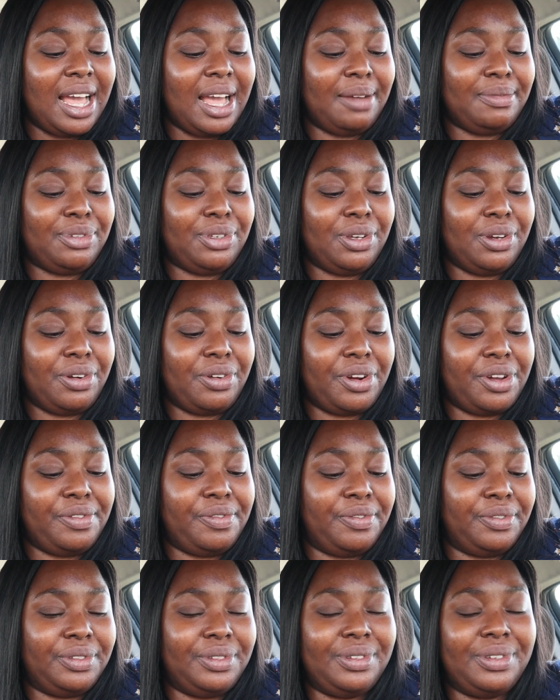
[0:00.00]
I'm so
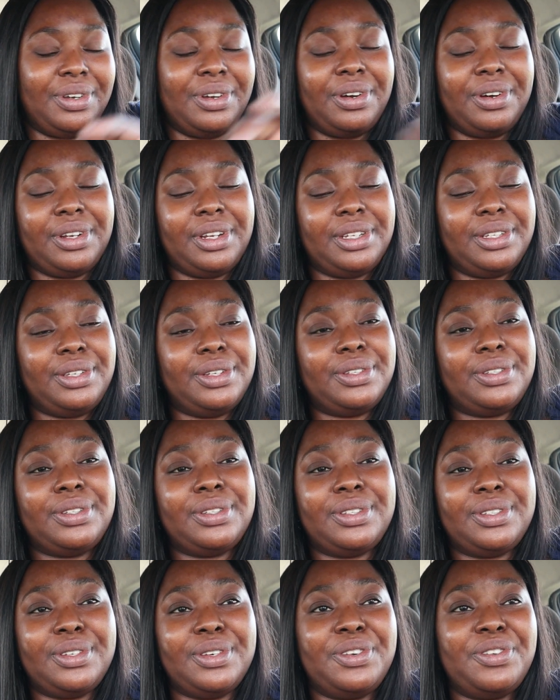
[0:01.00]
grateful to God. So,
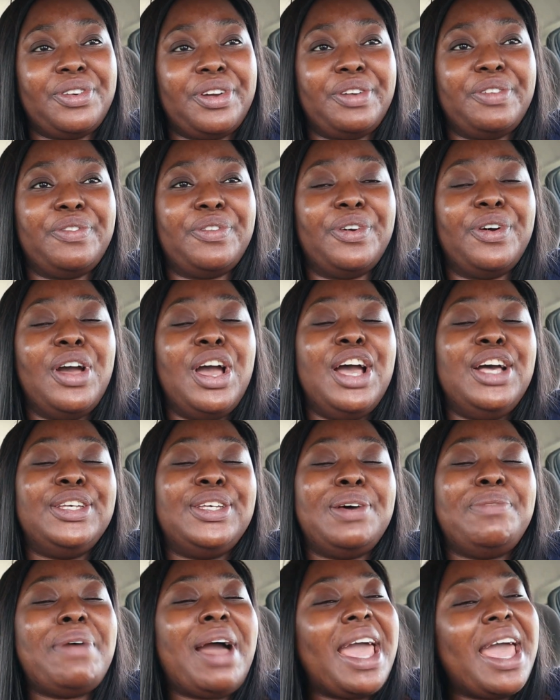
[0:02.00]
so, so grateful.
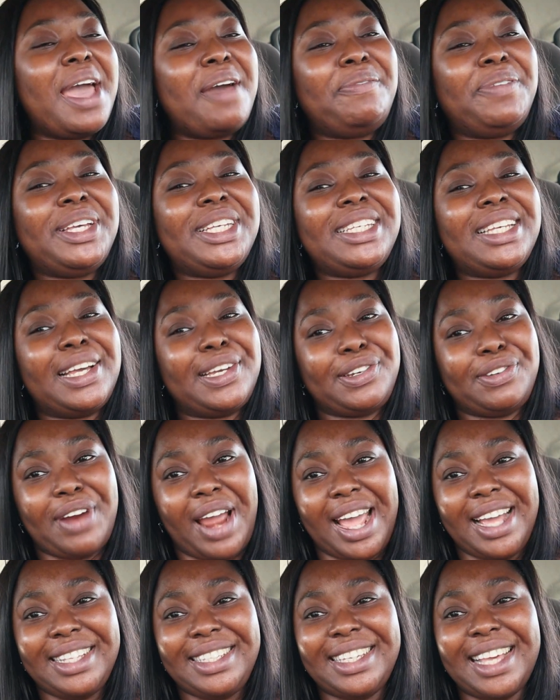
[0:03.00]
So, my hair business,
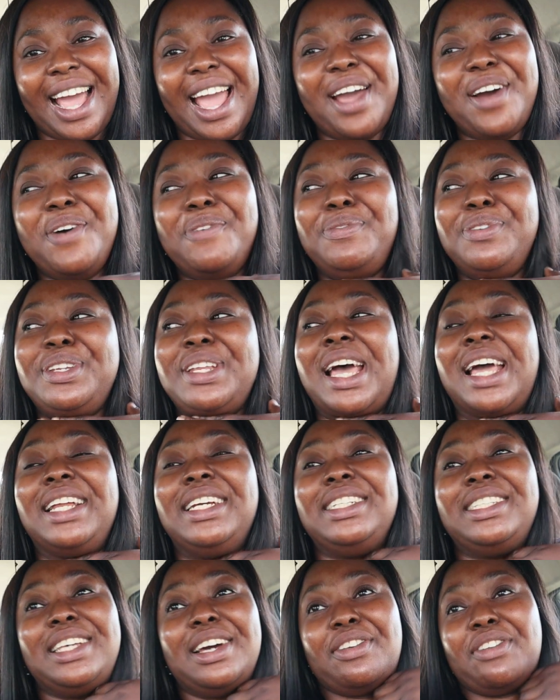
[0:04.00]
right? I opened an
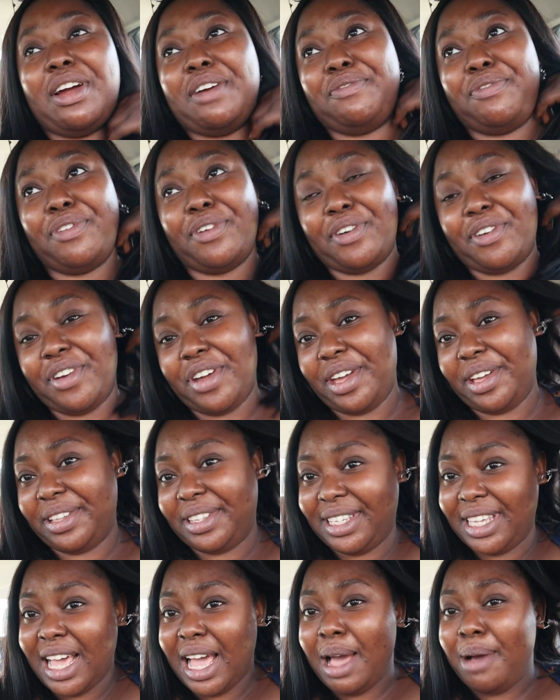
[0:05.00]
Instagram for it,
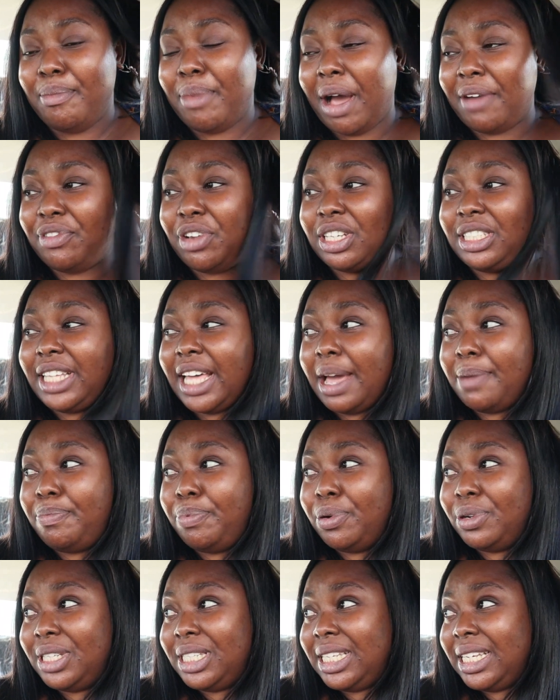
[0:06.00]
but I've not started
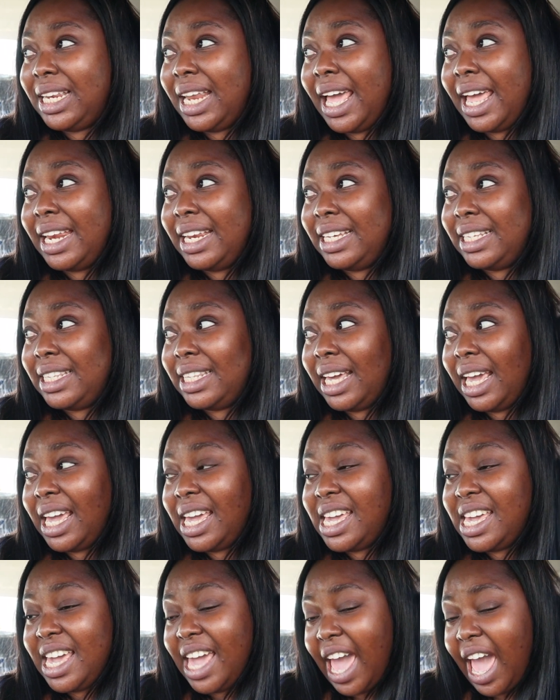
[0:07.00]
posting
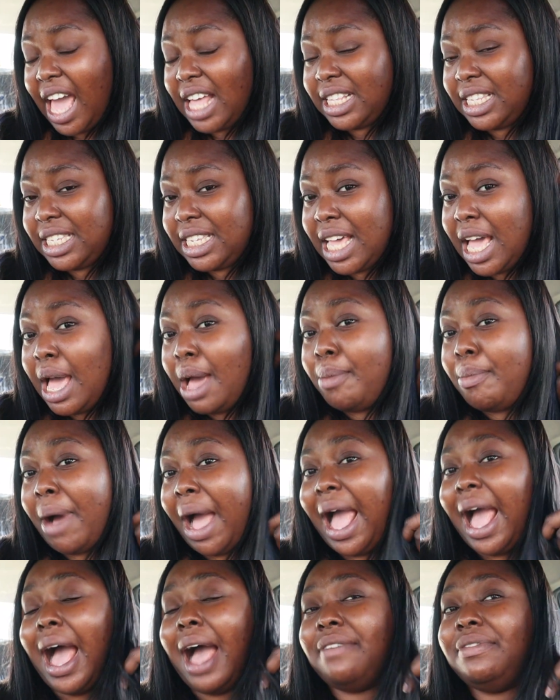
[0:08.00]
anything yet. But
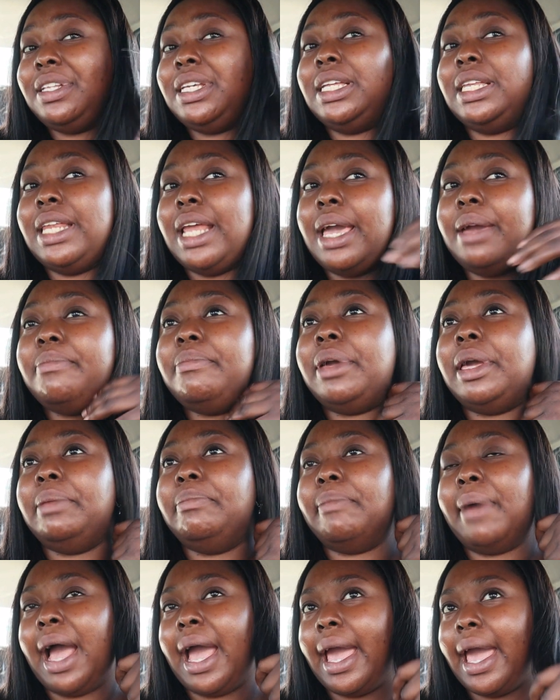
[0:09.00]
I have the name
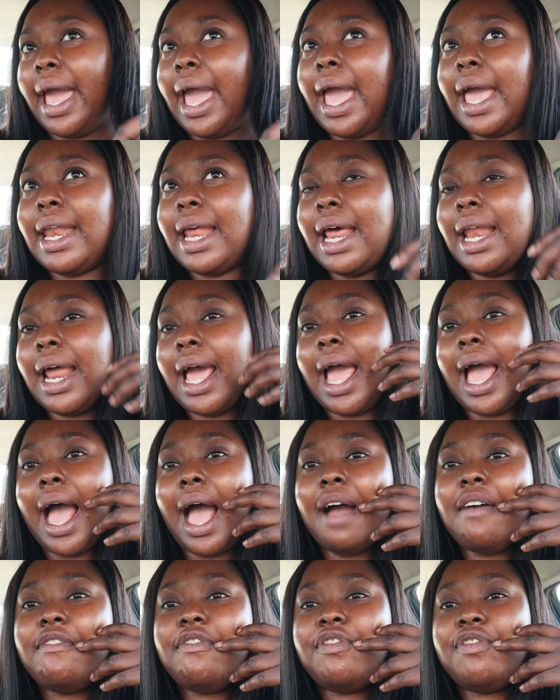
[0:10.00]
in my head and I
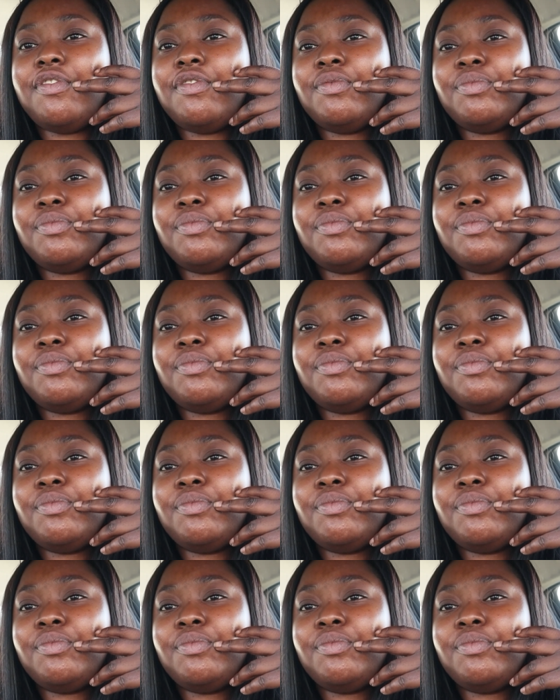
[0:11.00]
have